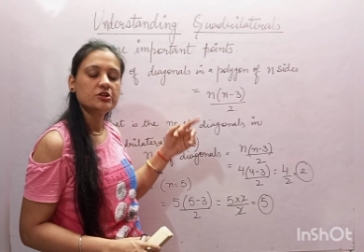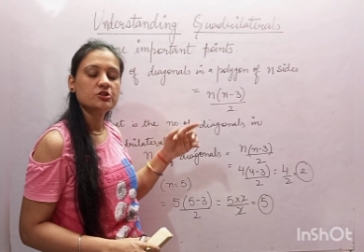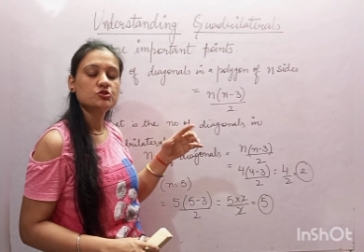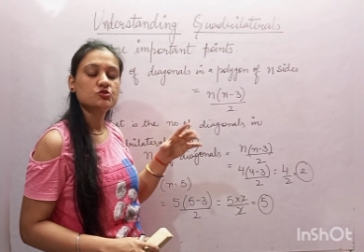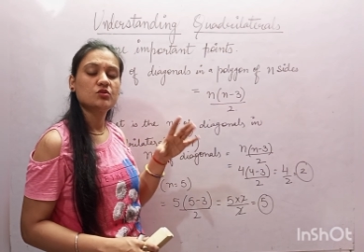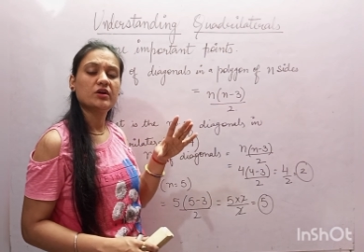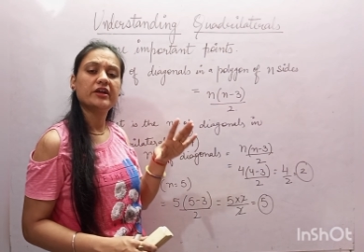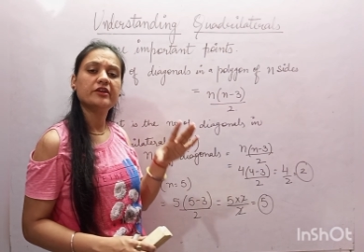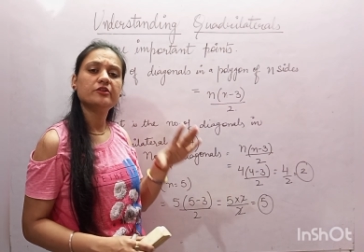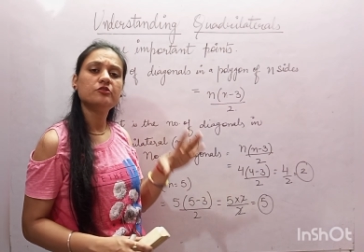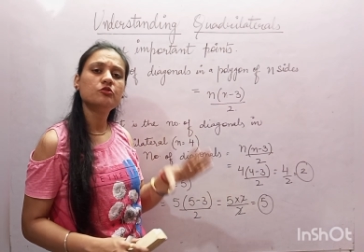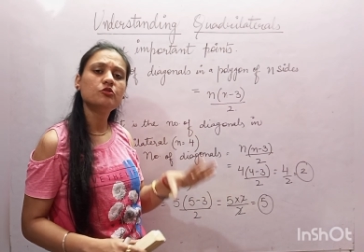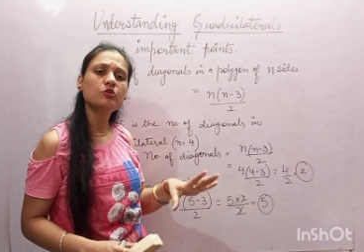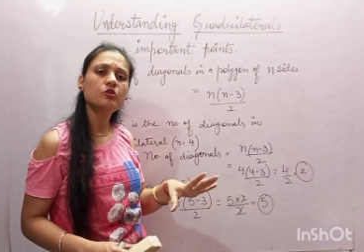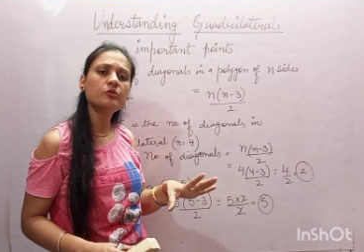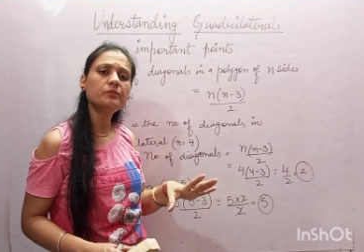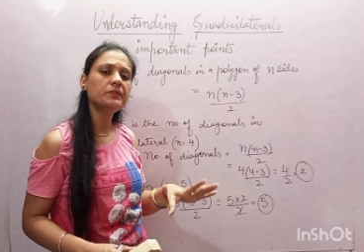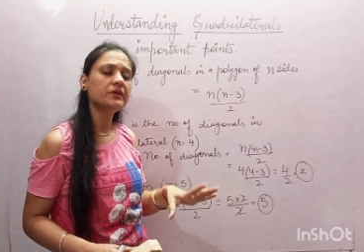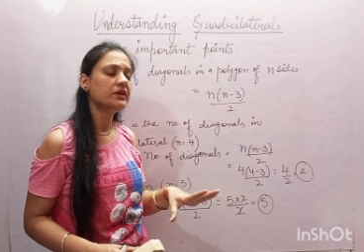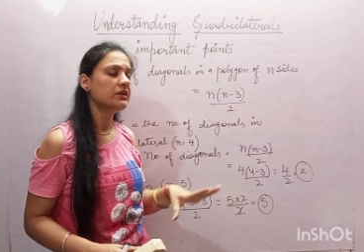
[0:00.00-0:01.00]
So I
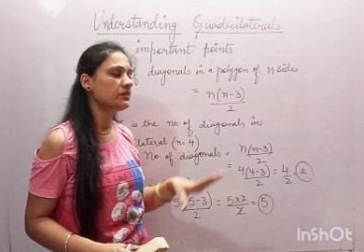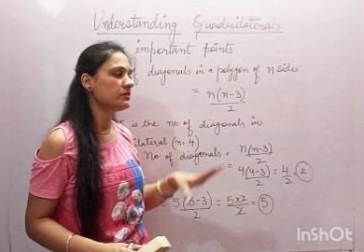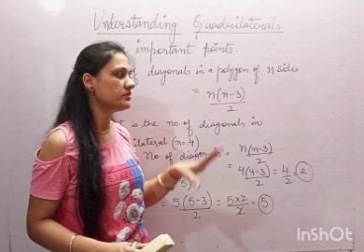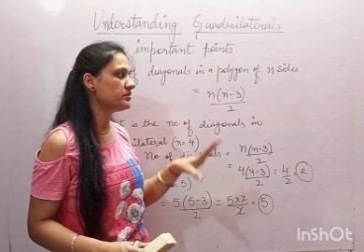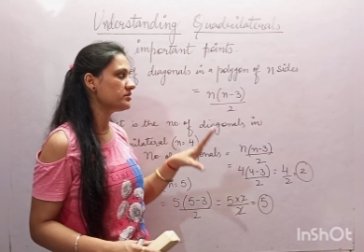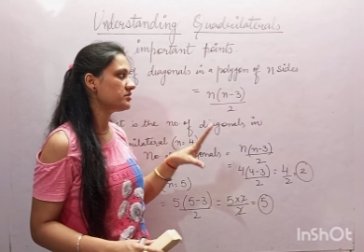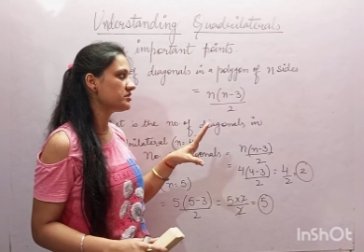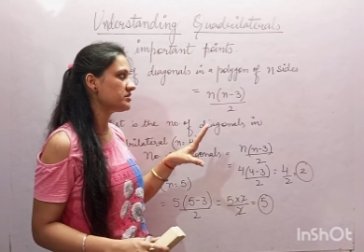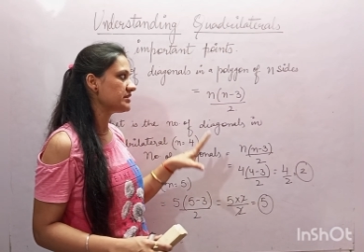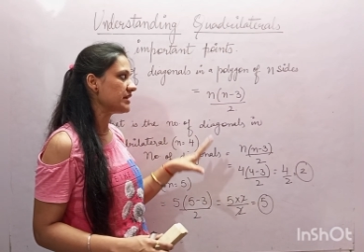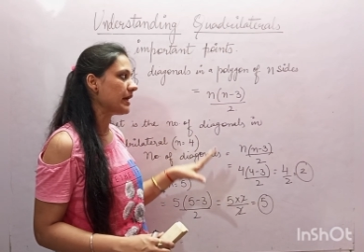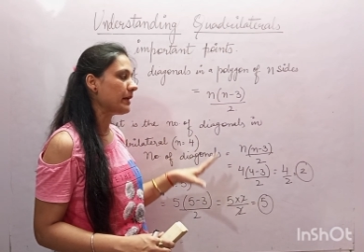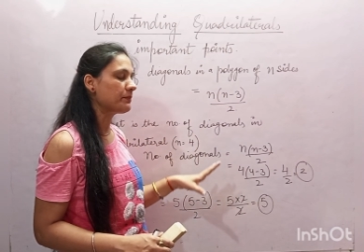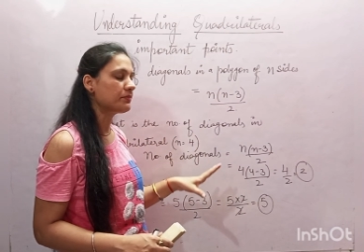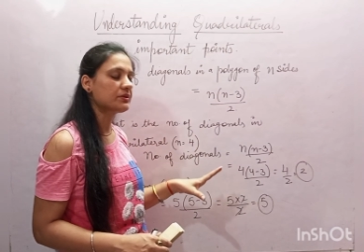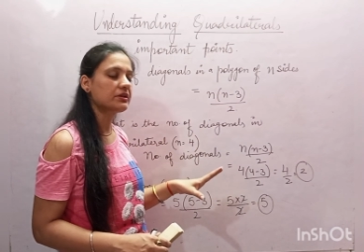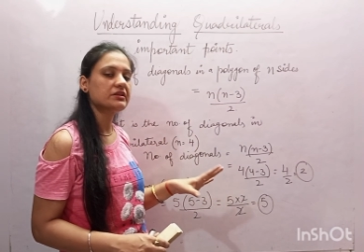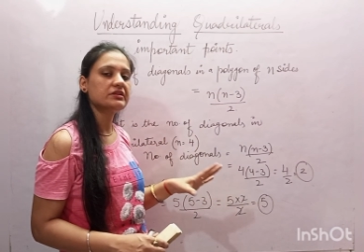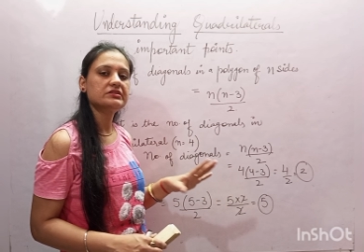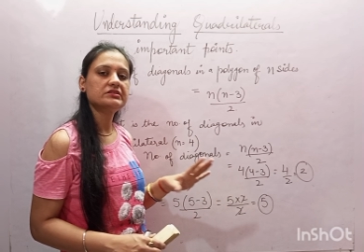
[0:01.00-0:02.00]
hope this
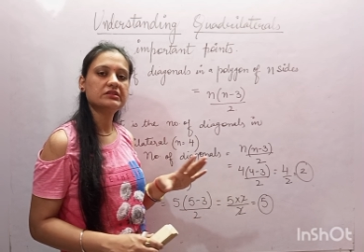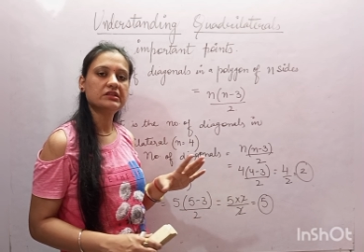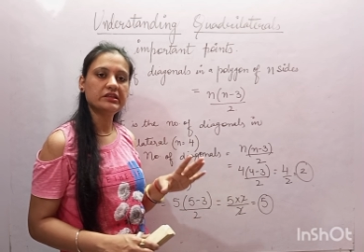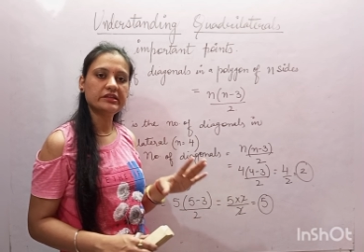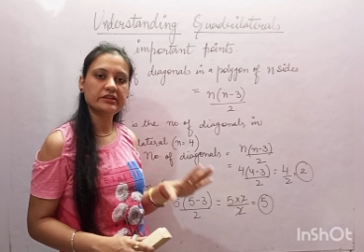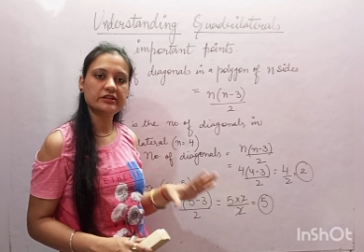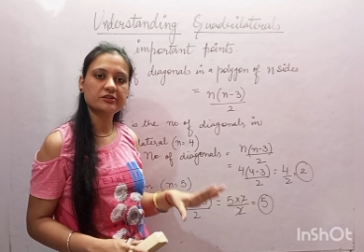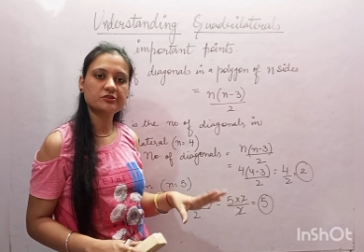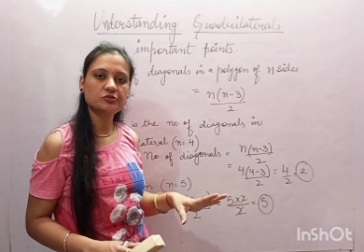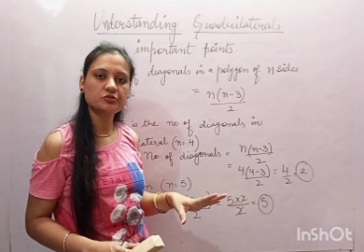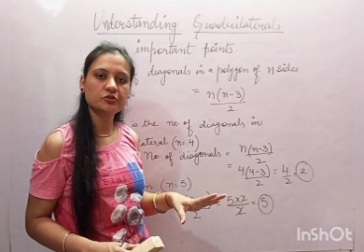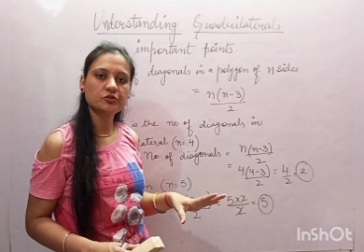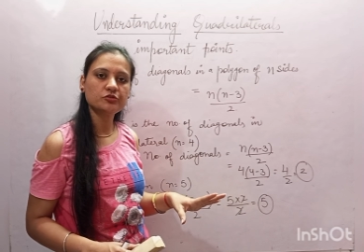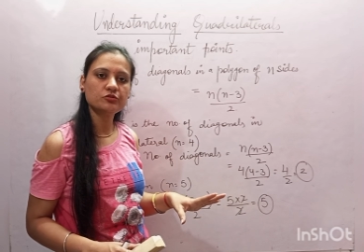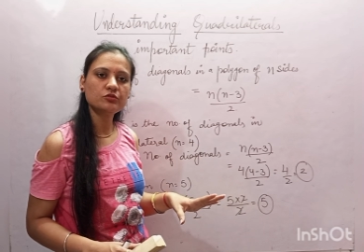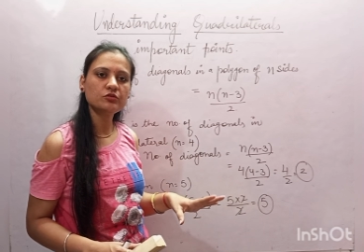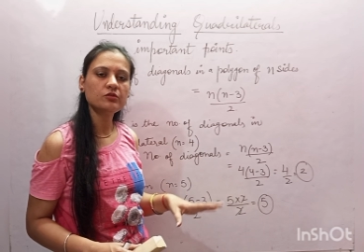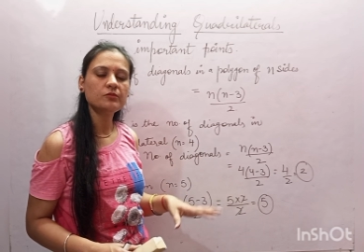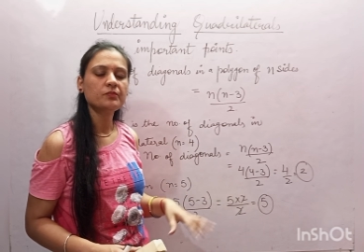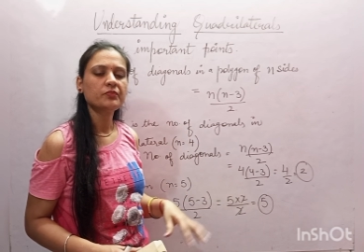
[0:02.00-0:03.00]
chapter is clear to
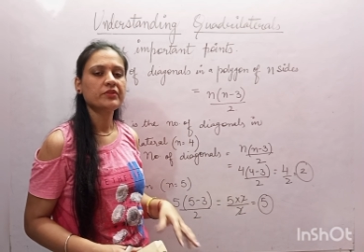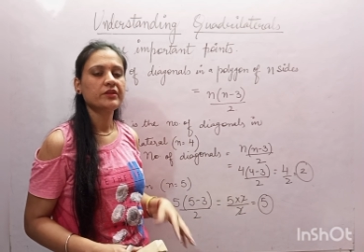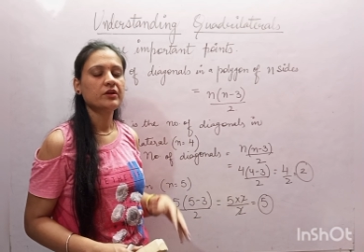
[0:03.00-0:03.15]
you.